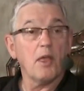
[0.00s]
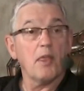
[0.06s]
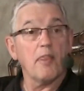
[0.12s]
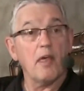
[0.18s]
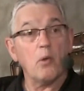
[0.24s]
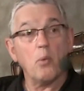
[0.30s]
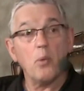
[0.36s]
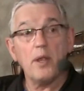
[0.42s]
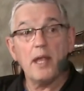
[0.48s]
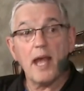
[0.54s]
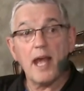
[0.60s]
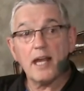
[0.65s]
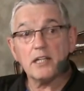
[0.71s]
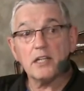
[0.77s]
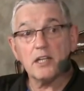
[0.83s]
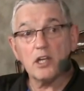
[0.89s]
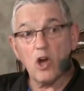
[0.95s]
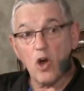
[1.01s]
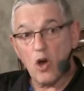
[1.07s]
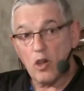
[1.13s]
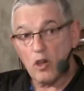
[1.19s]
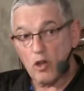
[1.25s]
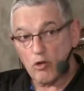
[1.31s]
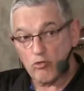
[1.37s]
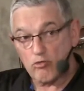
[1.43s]
that we actually
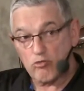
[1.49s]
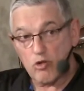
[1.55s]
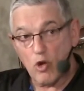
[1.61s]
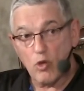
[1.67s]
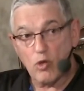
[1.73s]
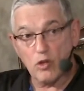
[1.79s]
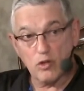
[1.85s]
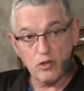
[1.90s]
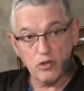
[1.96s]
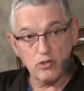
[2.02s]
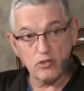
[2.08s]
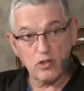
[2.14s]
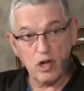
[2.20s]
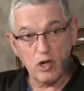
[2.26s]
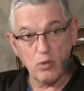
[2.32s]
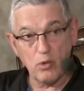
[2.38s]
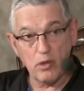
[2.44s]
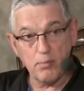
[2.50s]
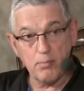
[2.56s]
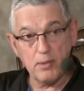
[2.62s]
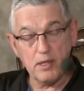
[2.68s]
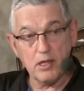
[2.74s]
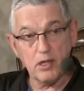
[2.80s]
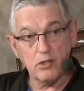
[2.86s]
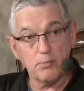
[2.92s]
call a roller to start with,
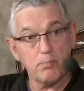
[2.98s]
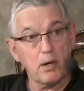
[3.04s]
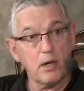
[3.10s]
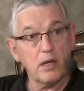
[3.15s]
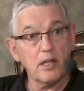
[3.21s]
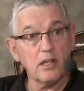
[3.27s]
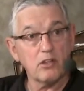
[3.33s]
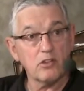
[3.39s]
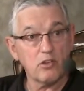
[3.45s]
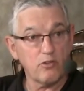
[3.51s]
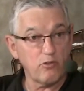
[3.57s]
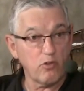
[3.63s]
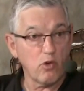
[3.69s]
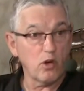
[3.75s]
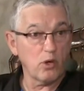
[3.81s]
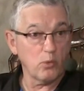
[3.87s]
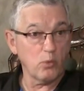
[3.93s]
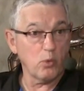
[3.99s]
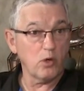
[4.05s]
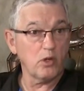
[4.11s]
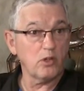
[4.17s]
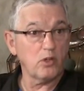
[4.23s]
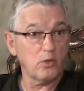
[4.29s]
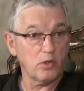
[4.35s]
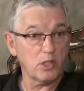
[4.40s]
because putting is a foreign
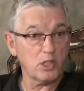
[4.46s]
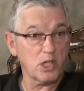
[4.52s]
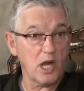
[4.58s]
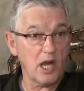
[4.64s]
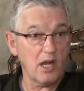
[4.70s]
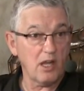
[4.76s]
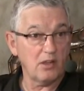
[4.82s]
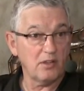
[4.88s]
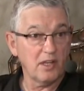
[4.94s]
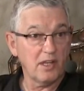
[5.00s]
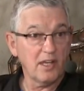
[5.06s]
word to a child.